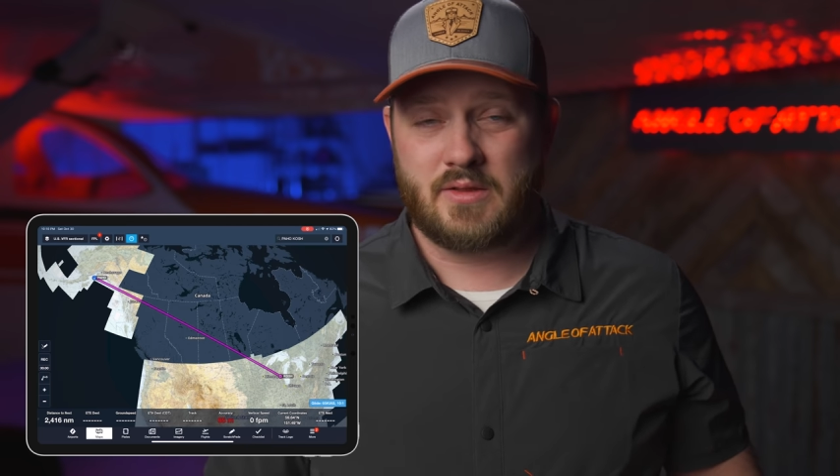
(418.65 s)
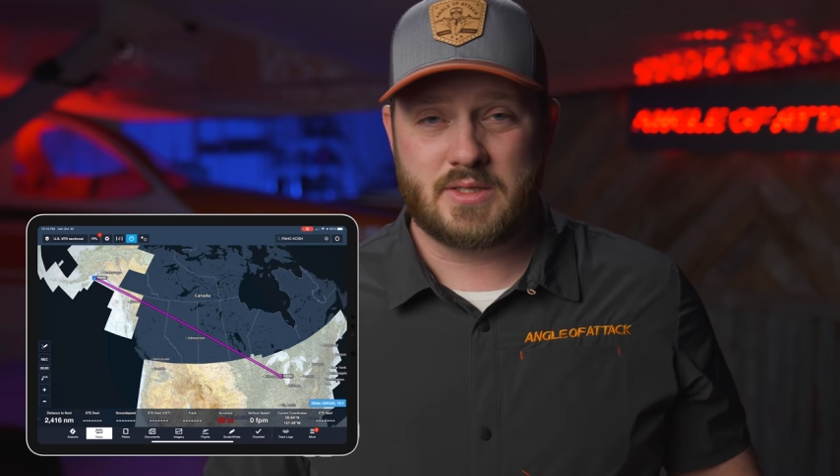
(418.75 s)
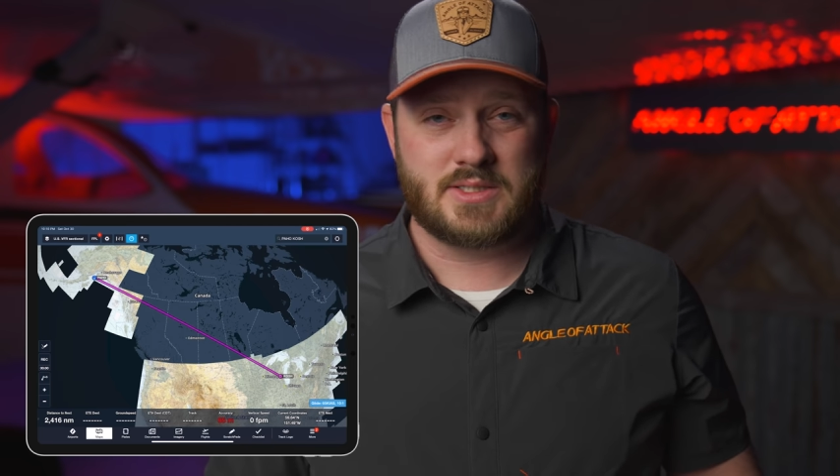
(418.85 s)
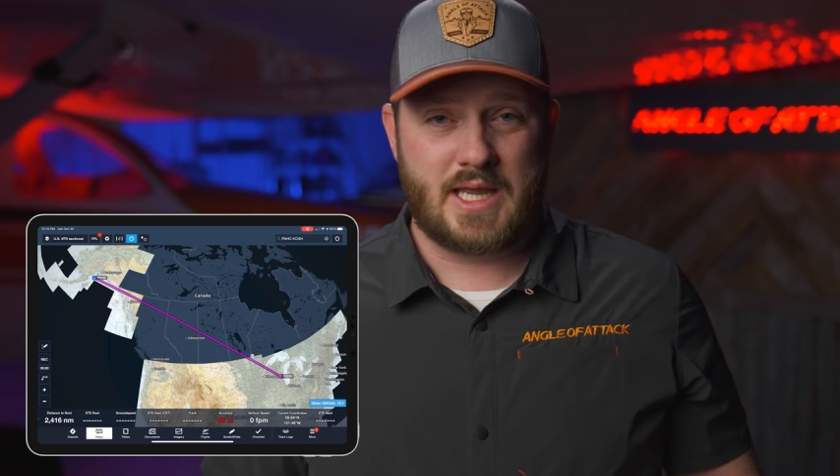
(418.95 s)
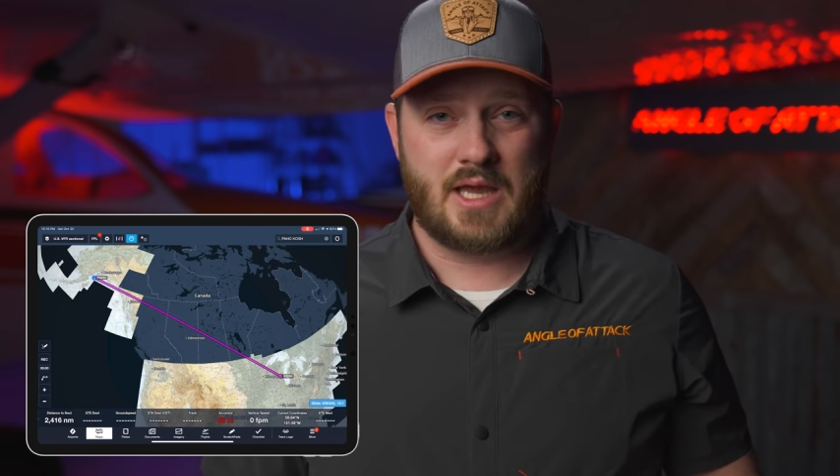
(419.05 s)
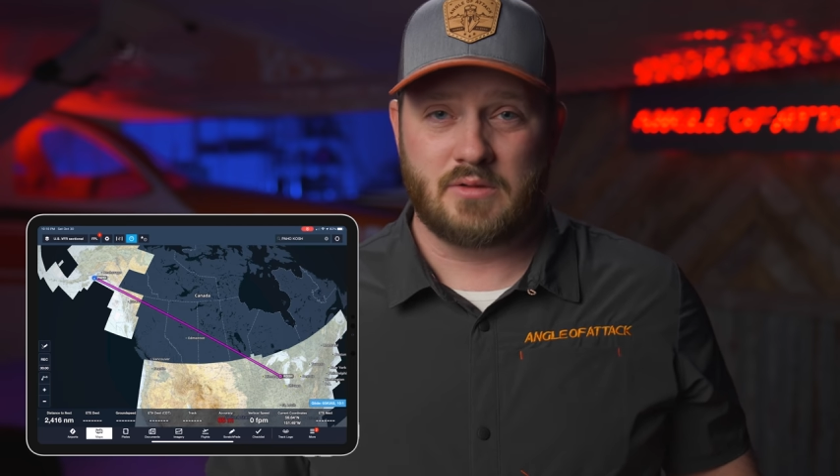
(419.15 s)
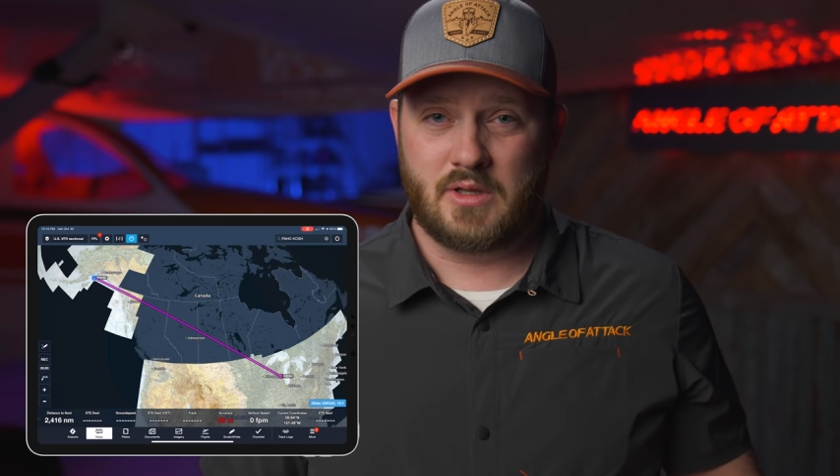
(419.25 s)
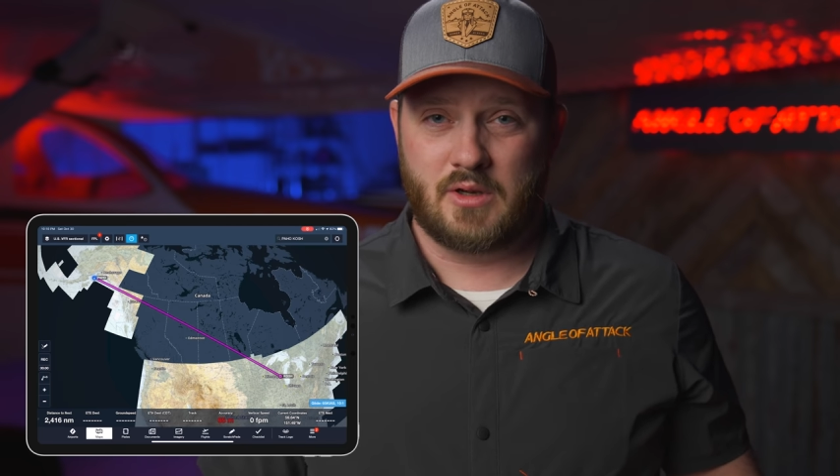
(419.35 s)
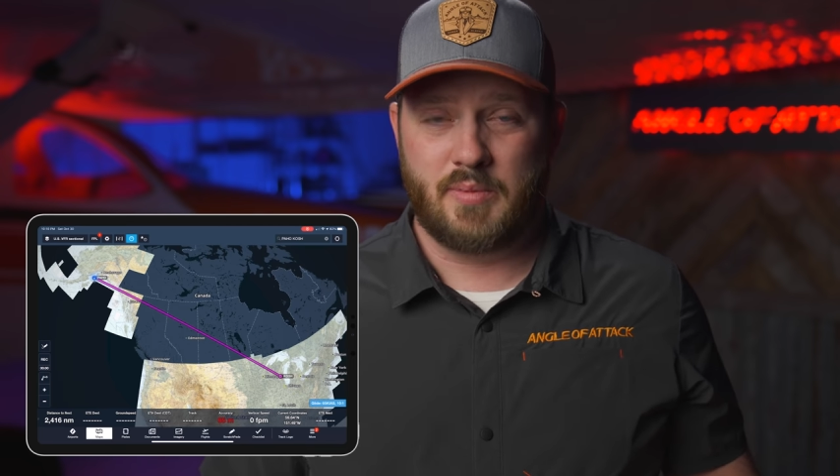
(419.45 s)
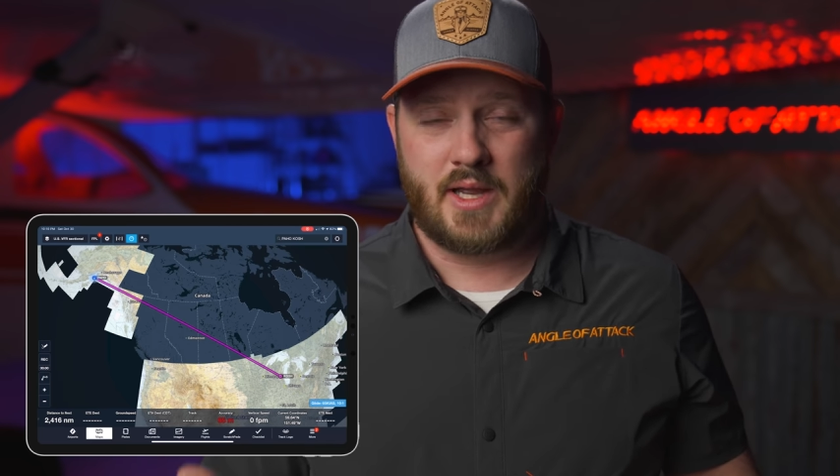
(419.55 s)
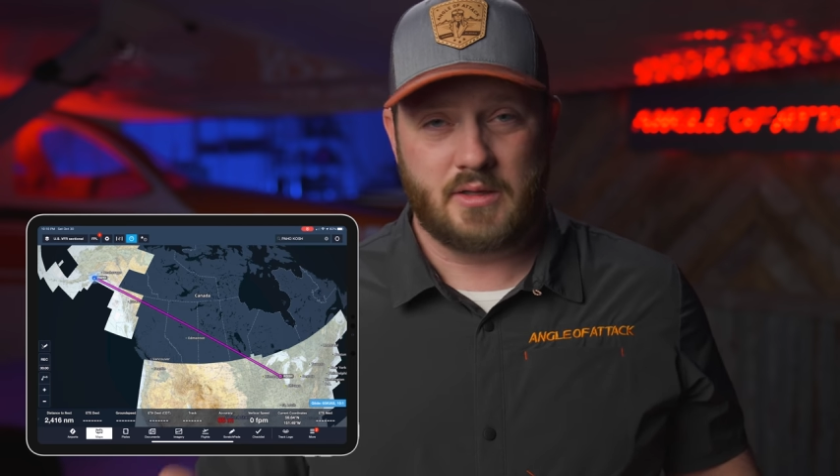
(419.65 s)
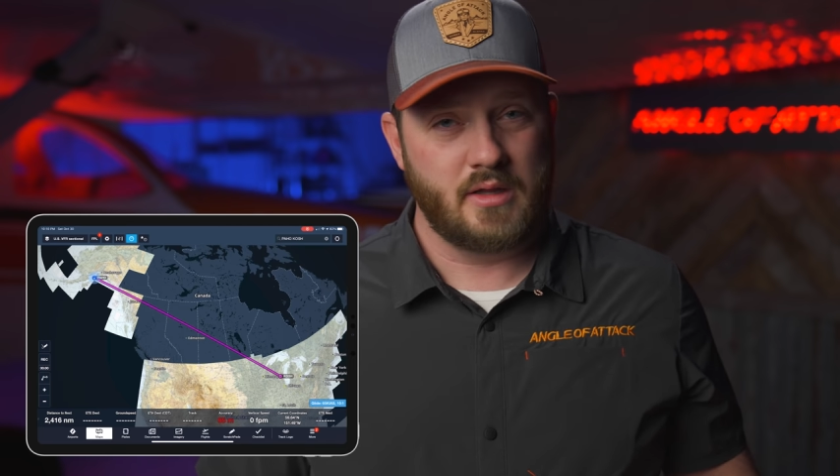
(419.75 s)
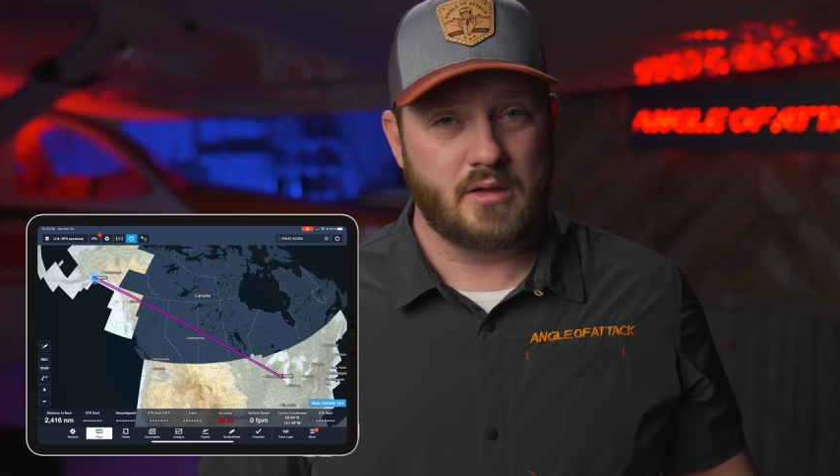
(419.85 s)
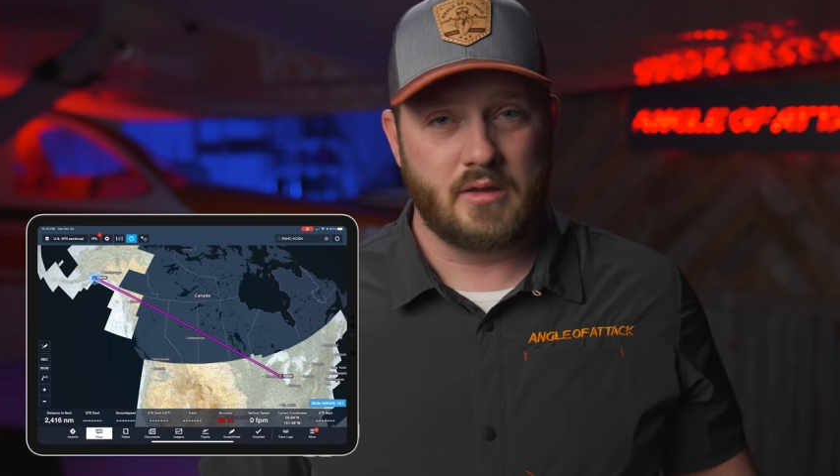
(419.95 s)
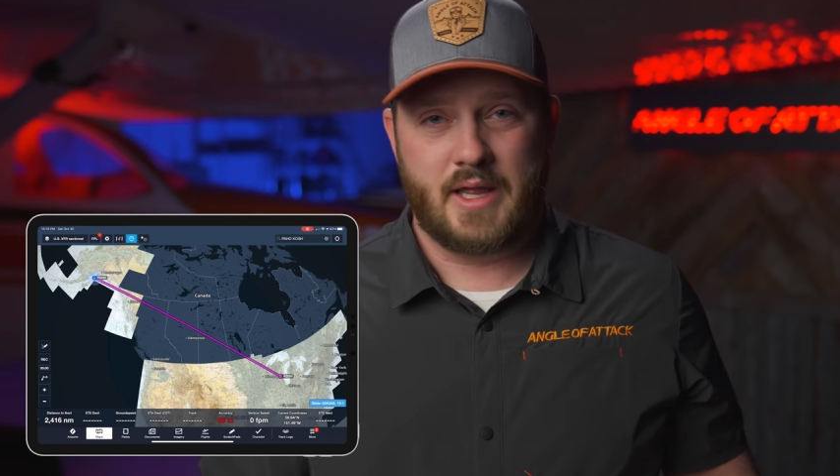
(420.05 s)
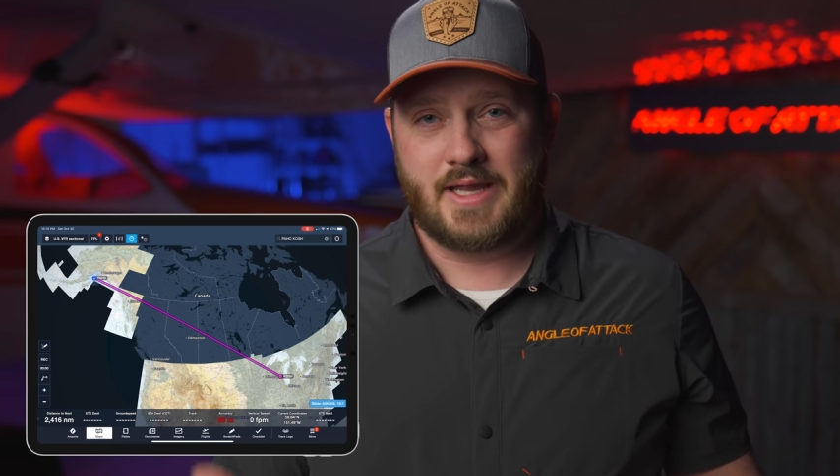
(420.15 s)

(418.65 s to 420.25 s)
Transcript: this down little by little